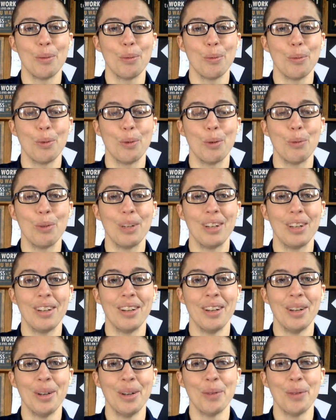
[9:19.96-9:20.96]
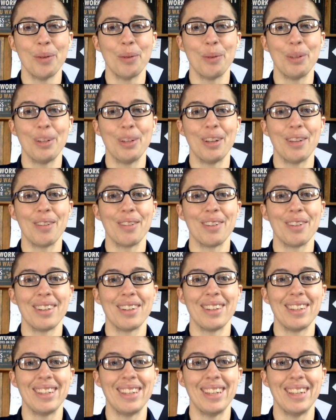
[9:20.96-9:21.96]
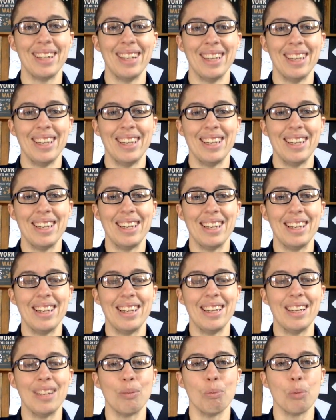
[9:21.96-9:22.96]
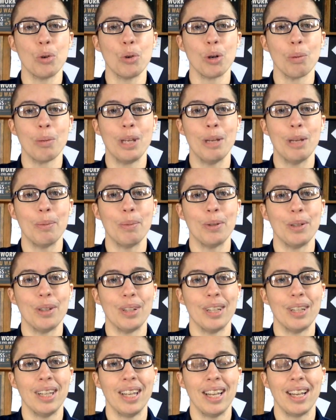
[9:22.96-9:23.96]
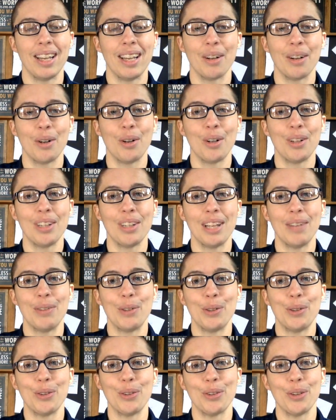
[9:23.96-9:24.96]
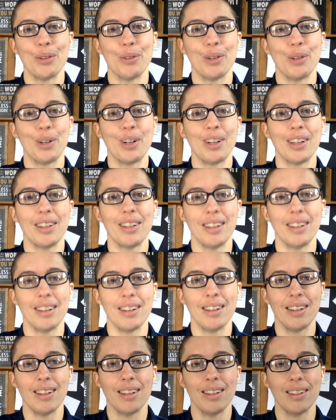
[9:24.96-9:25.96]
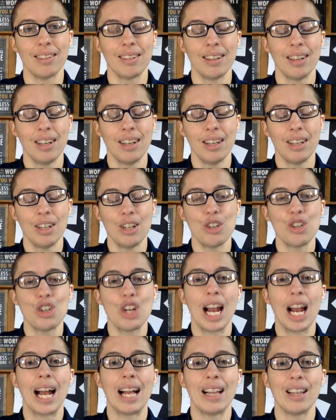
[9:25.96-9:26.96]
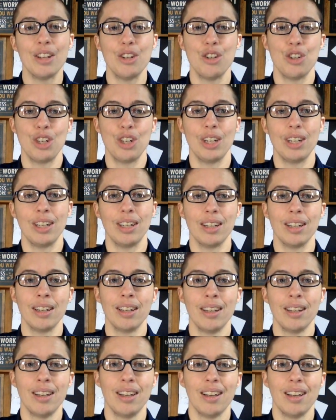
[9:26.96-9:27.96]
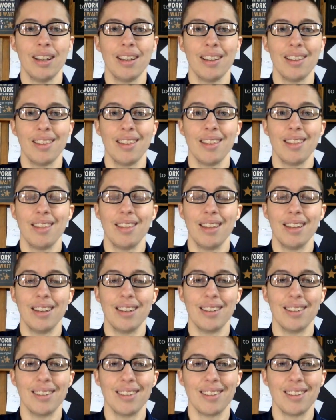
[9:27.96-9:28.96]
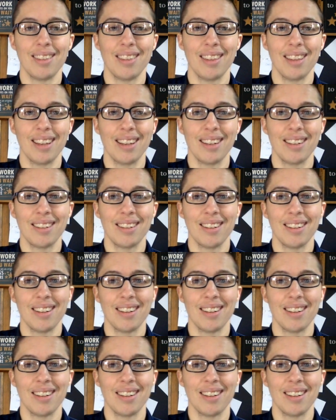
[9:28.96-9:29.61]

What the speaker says: what we what we definitely need is more people at all levels of all identities challenging the things that